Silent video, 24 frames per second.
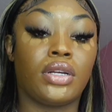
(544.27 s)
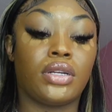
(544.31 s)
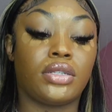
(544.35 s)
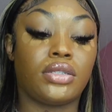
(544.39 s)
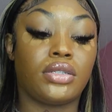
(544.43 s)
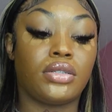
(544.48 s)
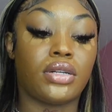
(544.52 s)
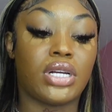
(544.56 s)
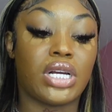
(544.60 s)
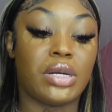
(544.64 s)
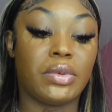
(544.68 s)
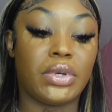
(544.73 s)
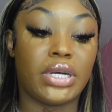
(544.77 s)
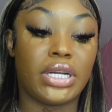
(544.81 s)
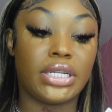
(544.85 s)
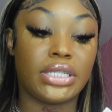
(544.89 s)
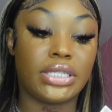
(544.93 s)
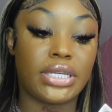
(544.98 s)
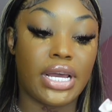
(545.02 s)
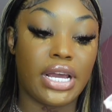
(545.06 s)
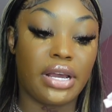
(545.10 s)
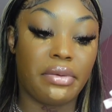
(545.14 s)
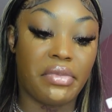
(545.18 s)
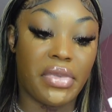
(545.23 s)
So I'm gonna
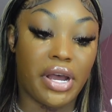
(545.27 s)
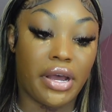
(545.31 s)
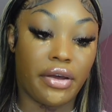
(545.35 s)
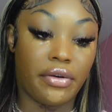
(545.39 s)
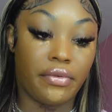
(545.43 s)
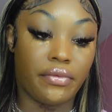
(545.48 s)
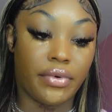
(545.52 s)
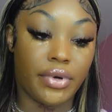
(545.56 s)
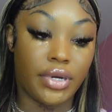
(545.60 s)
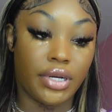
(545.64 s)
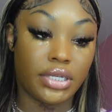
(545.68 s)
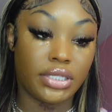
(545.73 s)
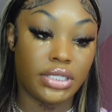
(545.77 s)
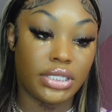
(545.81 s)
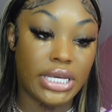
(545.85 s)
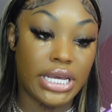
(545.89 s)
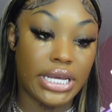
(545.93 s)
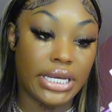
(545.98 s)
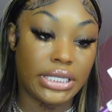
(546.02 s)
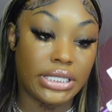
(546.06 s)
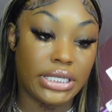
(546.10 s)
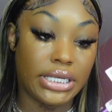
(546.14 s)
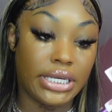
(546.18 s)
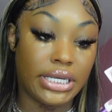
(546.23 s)
take my Real
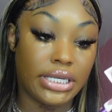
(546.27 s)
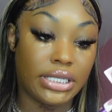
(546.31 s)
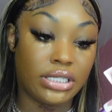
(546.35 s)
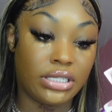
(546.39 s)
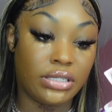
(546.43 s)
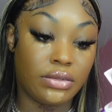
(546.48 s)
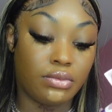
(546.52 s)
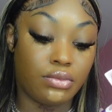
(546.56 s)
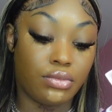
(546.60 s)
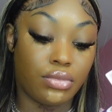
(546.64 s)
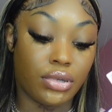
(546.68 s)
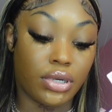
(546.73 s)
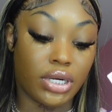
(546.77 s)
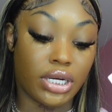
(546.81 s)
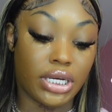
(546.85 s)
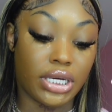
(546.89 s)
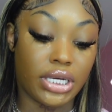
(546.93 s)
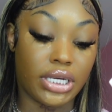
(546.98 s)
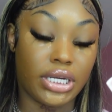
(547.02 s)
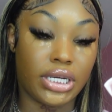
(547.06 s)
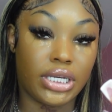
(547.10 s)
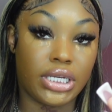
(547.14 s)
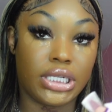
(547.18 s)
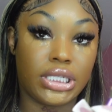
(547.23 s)
Techniques
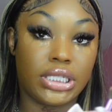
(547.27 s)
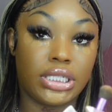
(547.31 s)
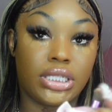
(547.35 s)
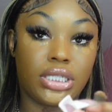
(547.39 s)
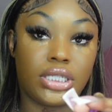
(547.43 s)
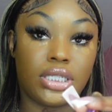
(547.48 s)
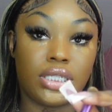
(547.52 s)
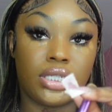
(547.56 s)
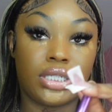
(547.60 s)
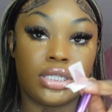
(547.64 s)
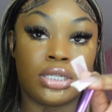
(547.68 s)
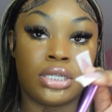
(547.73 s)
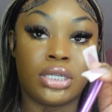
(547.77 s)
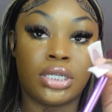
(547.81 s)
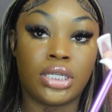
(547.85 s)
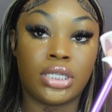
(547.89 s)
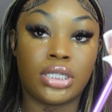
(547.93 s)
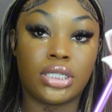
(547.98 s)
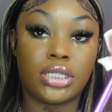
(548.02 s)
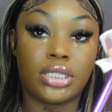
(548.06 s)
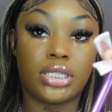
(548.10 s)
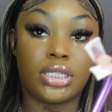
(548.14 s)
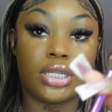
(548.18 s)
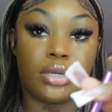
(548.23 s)
brush.
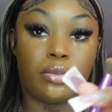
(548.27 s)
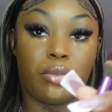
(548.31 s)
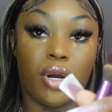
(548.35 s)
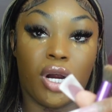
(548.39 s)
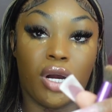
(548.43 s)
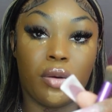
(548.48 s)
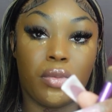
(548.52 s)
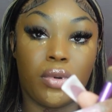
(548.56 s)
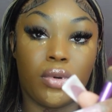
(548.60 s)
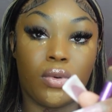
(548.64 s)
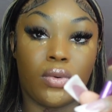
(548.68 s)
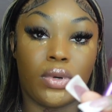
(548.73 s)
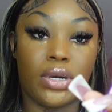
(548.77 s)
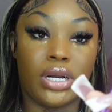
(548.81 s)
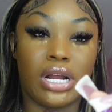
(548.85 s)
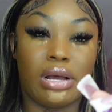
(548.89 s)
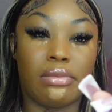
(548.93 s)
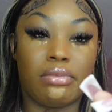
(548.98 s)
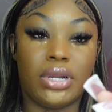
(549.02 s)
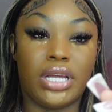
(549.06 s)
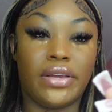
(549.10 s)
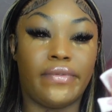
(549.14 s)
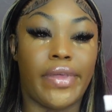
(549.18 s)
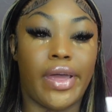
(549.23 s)
It's the purple one. I
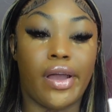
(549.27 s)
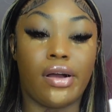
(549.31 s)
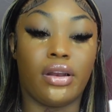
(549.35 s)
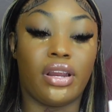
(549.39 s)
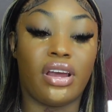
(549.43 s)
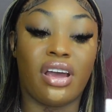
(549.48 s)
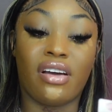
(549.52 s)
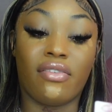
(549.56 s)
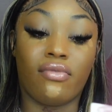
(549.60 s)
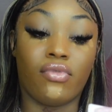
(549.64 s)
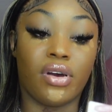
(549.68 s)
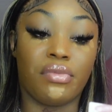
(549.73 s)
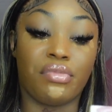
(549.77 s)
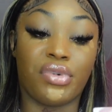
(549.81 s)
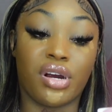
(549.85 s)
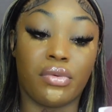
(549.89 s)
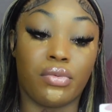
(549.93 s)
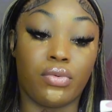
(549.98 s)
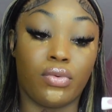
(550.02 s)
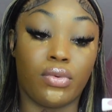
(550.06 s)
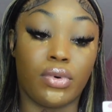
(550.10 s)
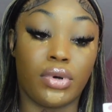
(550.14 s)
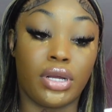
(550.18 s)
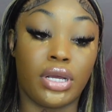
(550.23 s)
believe they only have one
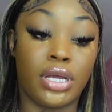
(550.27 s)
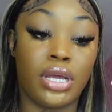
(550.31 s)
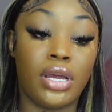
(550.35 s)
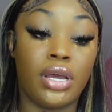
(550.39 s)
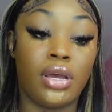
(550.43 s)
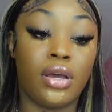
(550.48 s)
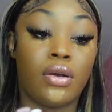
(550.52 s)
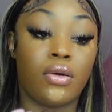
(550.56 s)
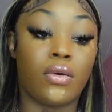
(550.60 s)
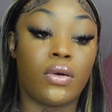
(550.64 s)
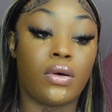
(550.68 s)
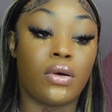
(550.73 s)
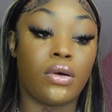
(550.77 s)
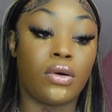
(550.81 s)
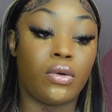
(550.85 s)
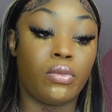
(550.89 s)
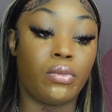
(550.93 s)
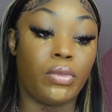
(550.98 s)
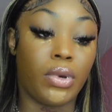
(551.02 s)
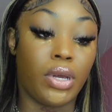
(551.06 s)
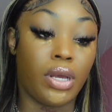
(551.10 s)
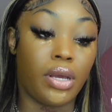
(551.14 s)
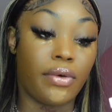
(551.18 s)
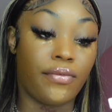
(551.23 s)
purple one. Quote
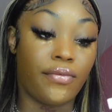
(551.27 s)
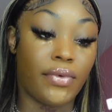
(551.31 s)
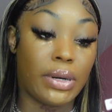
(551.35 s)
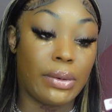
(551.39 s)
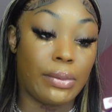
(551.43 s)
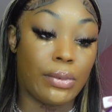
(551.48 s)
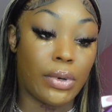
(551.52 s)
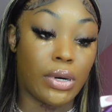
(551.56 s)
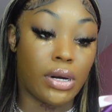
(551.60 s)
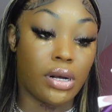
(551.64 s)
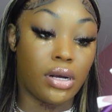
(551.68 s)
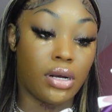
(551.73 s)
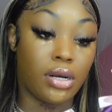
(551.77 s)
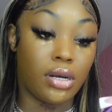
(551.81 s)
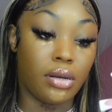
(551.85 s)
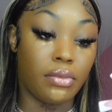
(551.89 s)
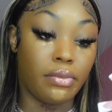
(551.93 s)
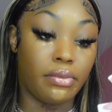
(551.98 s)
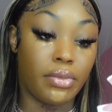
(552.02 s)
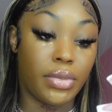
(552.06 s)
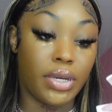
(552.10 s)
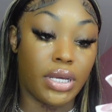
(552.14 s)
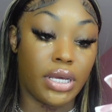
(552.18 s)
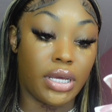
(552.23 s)
me if I'm
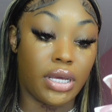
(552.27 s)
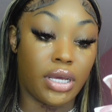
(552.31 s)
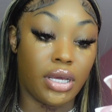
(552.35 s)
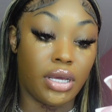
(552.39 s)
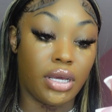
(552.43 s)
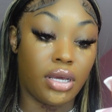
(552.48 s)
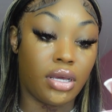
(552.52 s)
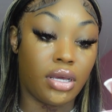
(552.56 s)
wrong, but